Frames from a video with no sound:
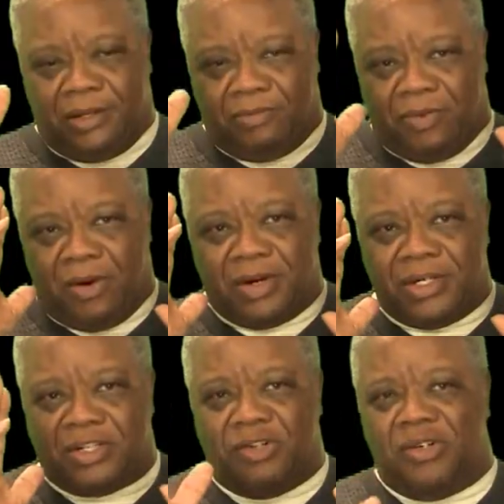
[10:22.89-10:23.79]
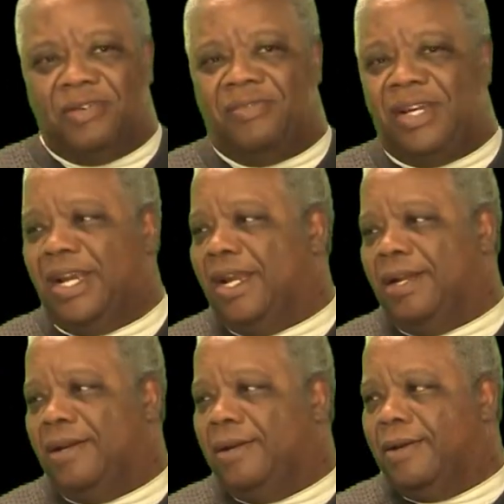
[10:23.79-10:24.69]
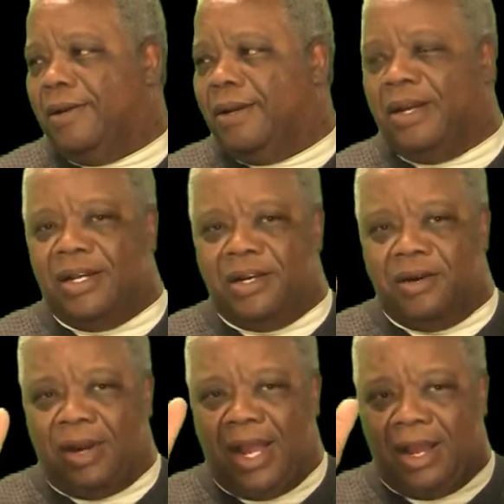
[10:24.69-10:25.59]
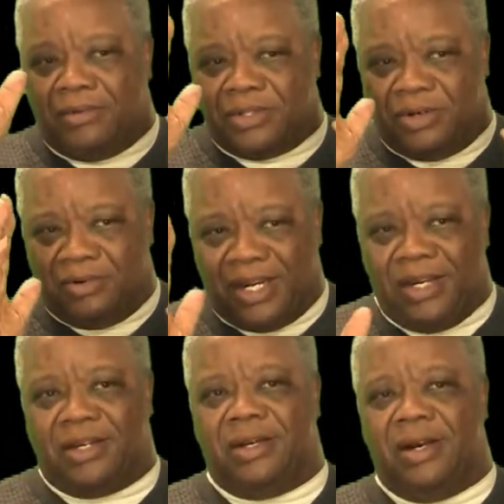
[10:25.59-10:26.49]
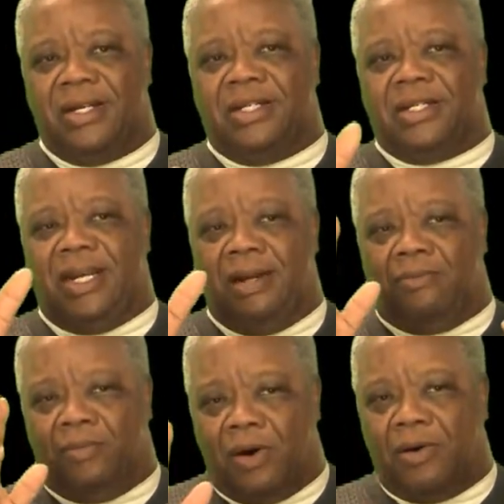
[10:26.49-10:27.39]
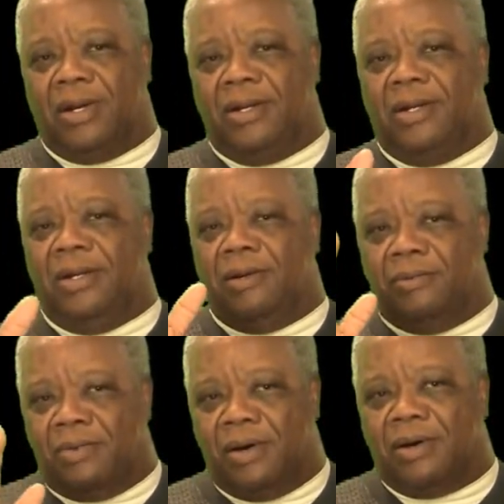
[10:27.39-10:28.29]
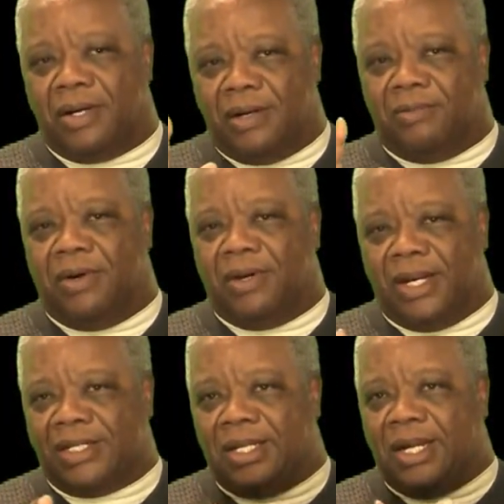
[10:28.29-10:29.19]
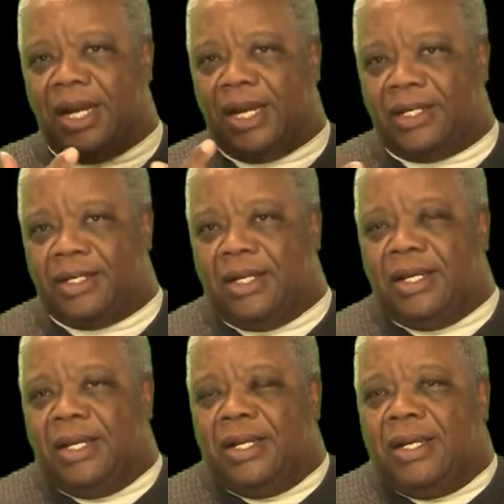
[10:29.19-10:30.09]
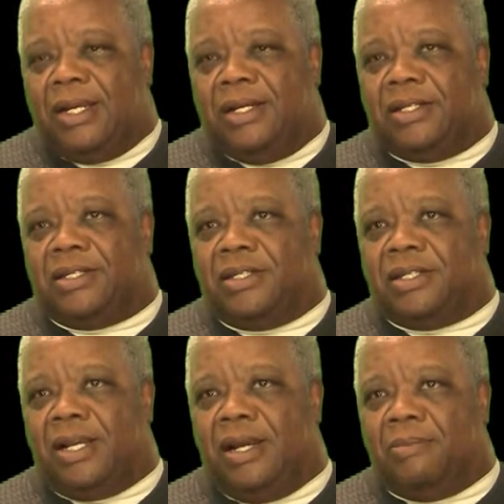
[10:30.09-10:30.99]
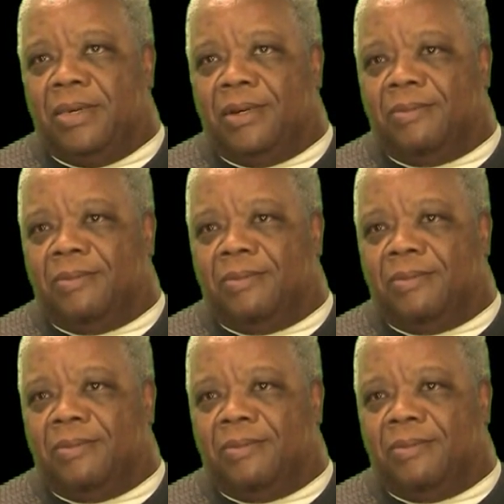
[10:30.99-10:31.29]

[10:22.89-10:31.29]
walking toward the VA. Didn't know how I was going to get there. I just kept walking and walking and walking. I said, God, just help me.